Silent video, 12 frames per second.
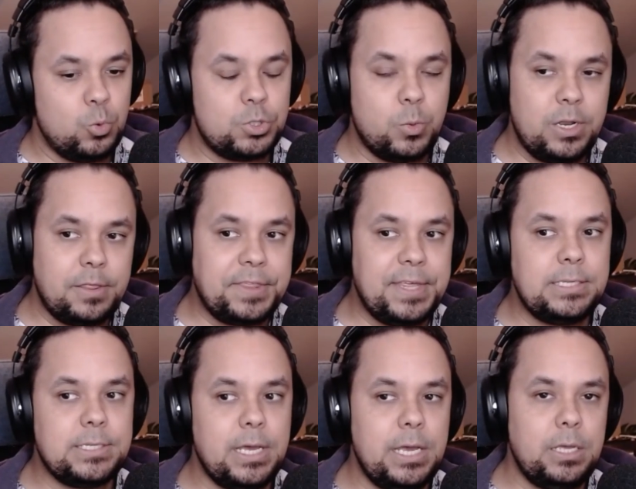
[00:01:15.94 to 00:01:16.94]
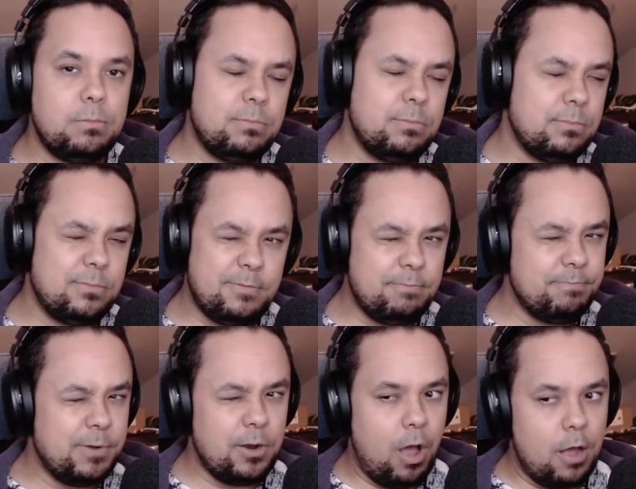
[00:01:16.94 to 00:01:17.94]
So one of the things I
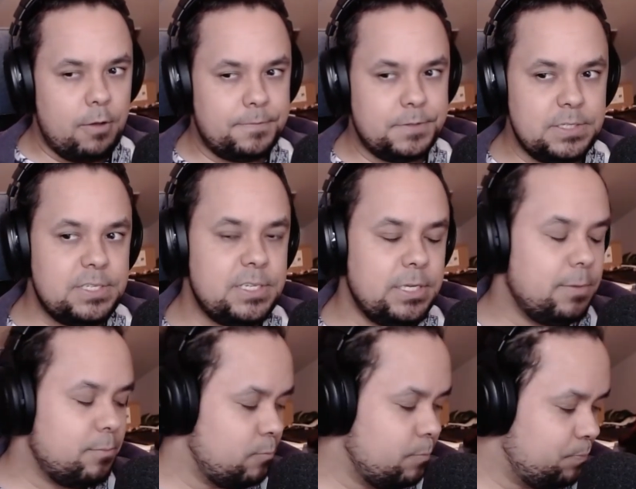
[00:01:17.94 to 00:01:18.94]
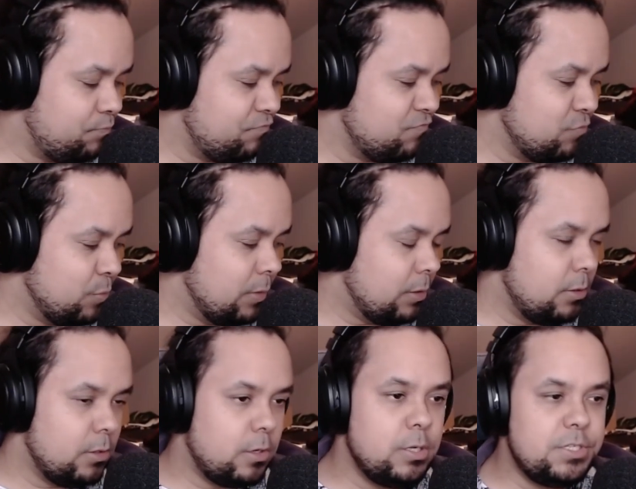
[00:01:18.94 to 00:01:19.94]
very often see
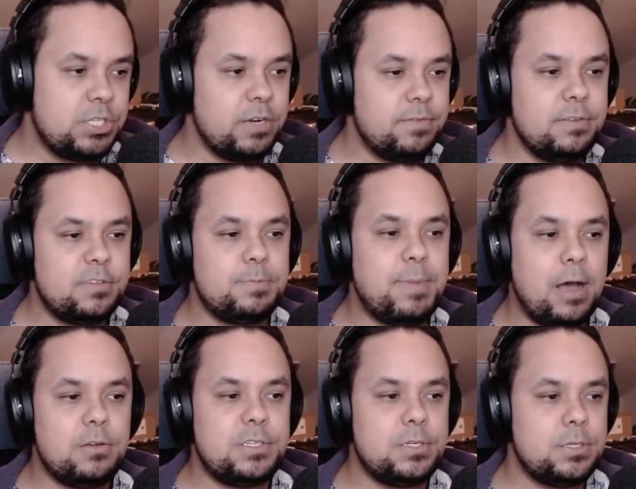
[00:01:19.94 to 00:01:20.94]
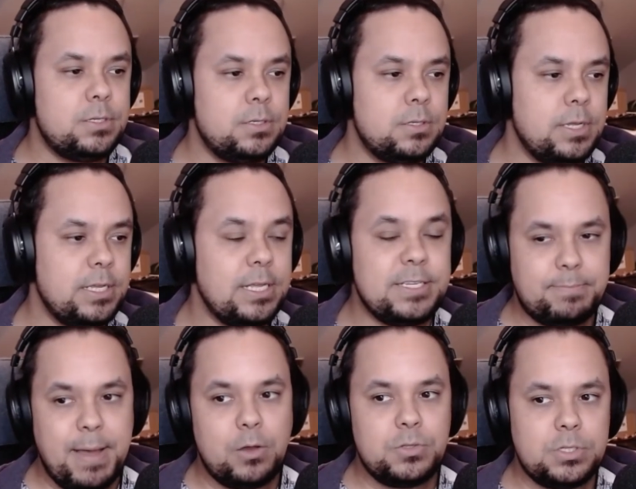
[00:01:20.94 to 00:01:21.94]
conservative spouse
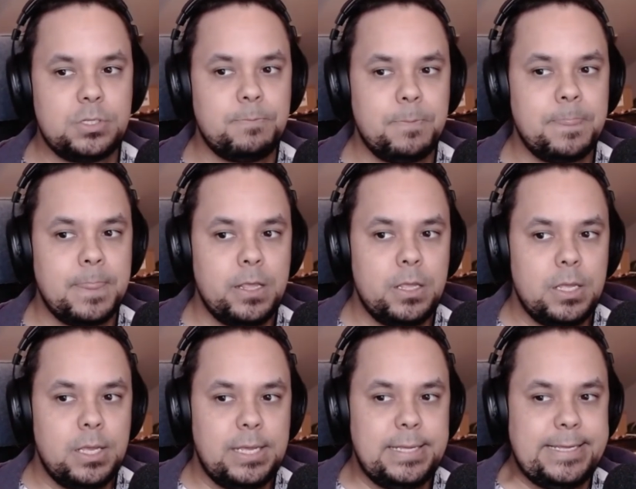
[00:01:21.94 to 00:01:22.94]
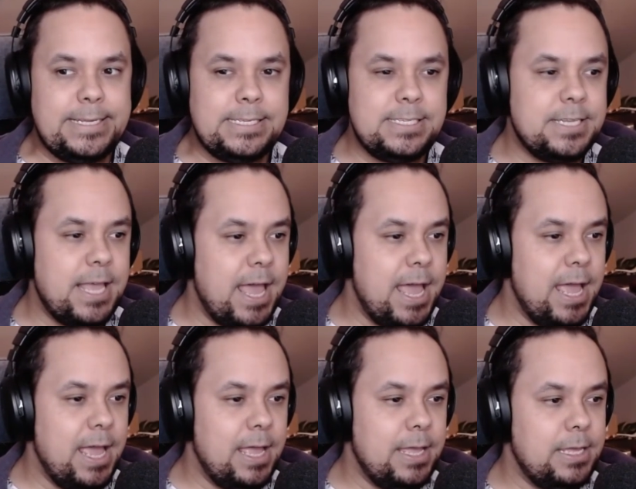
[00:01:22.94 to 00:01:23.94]
espouse is
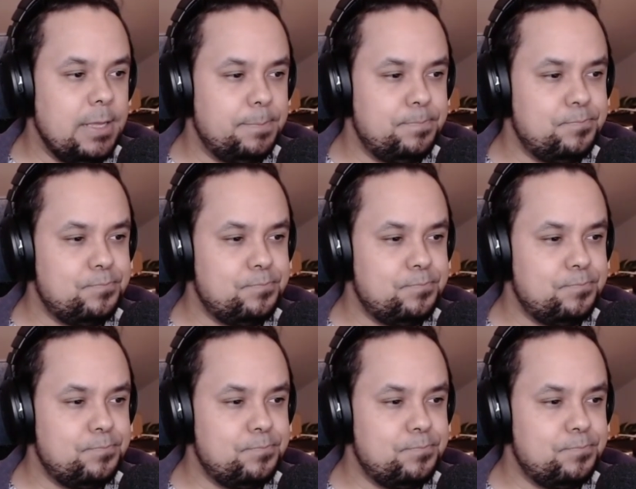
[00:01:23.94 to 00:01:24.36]
a